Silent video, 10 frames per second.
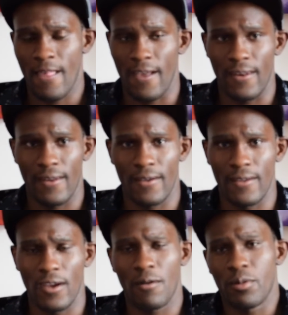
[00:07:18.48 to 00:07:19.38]
And
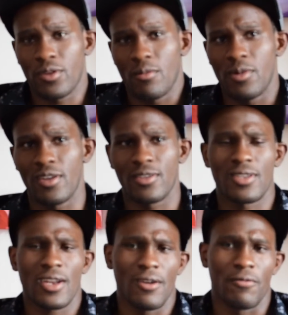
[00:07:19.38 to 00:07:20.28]
yeah, but I mean,
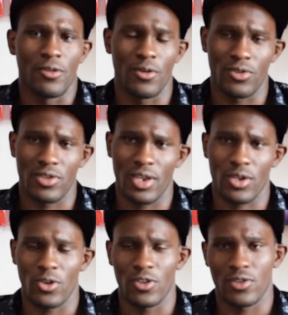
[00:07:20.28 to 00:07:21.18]
it's life, you take
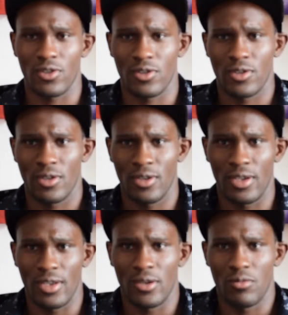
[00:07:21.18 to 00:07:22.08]
chances,
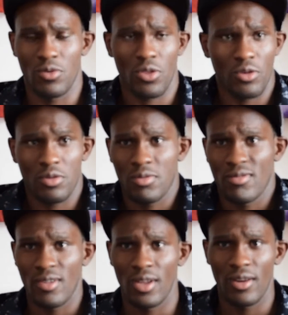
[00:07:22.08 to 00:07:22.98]
and we thought,
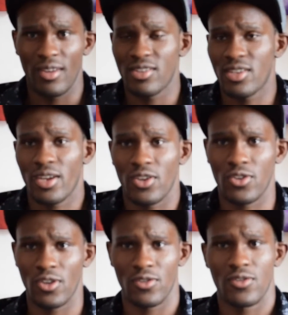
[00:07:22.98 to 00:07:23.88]
let's take a
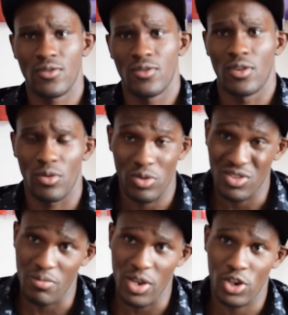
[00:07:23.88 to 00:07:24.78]
chance too. It was
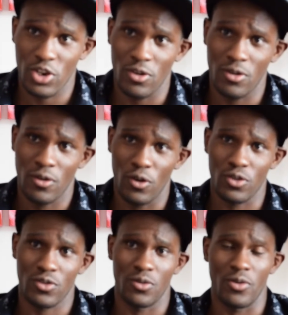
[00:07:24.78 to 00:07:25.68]
a big show,
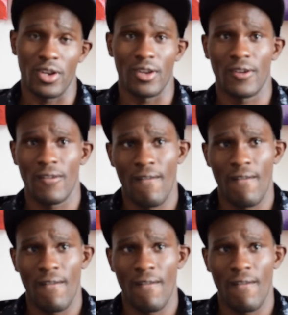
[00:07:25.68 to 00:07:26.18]
O2 Arena.